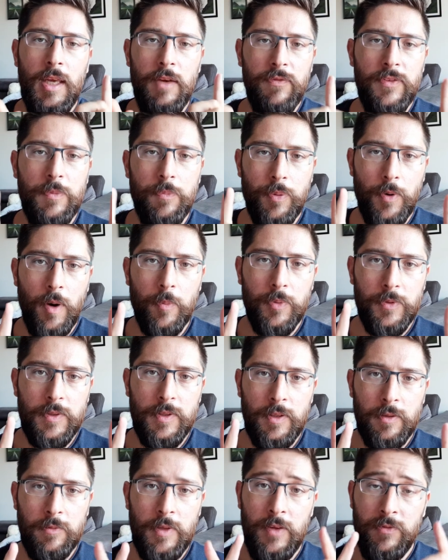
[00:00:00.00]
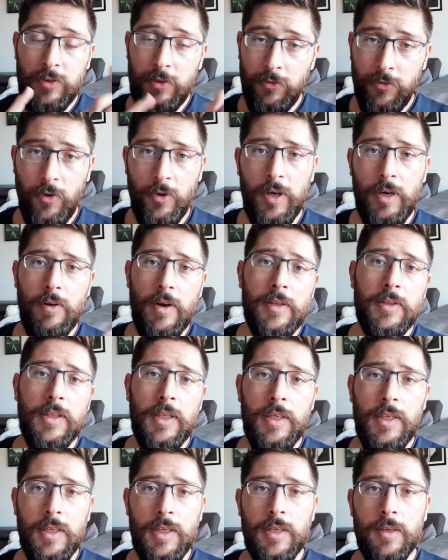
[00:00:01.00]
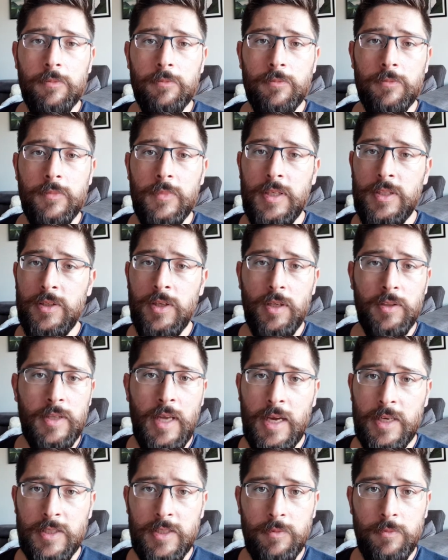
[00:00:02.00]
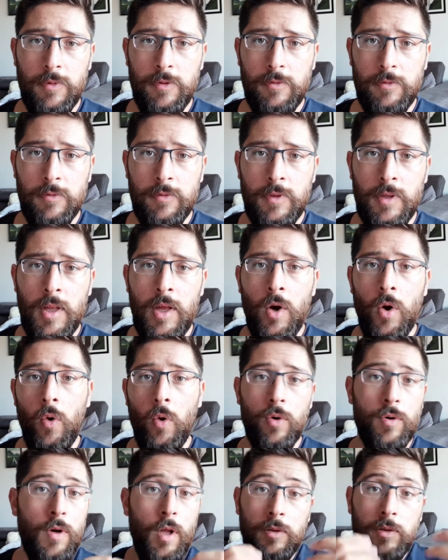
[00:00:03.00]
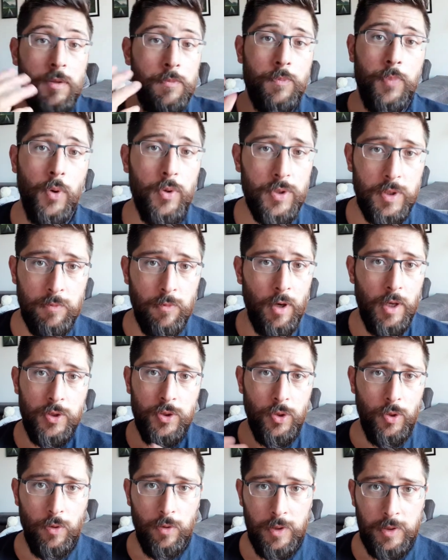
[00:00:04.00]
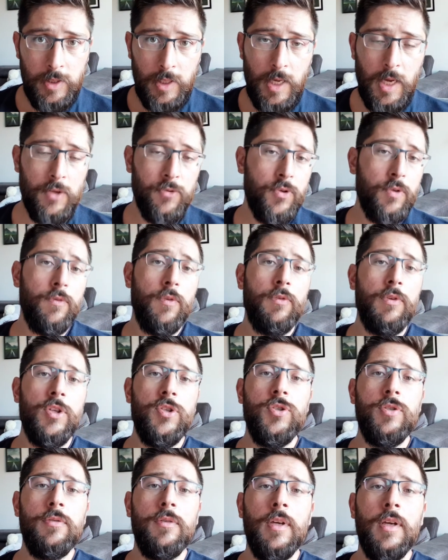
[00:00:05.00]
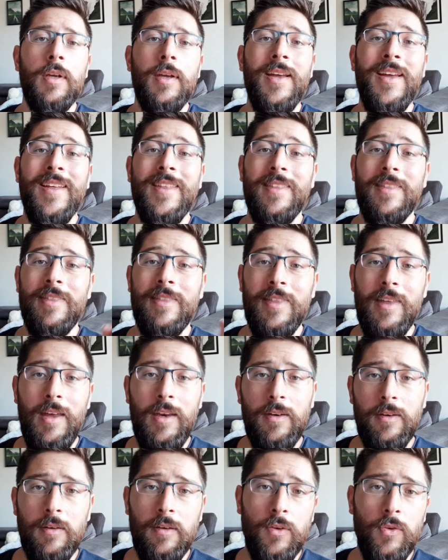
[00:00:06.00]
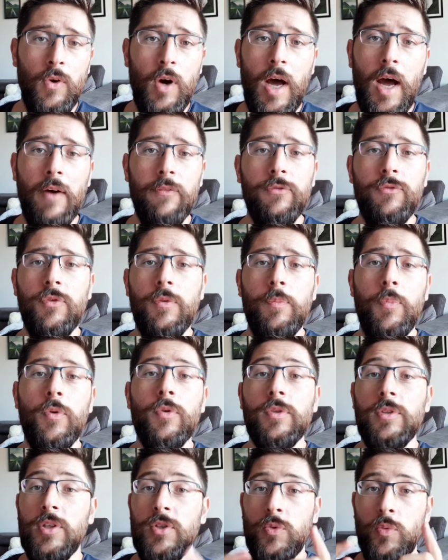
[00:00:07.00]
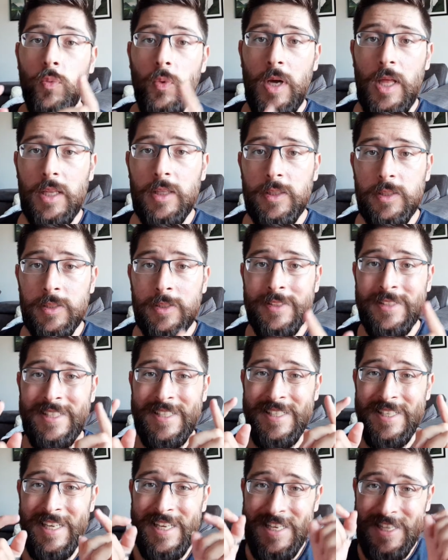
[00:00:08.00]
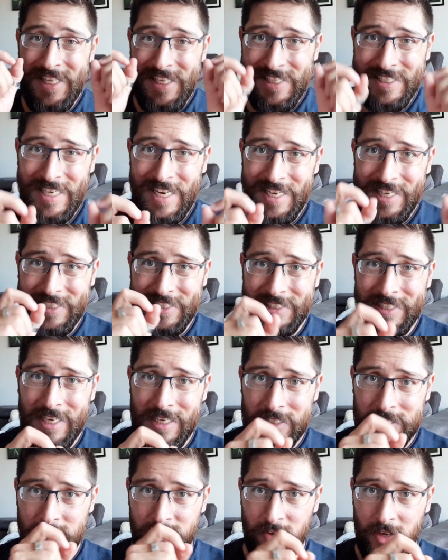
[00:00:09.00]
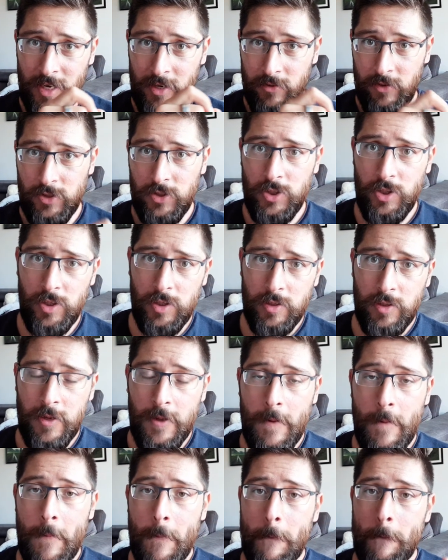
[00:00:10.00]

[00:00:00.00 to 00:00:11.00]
If the foreign rental income is not taxable or not imposable at all in the country of origin, then you have to report as well in the Italian tax file return,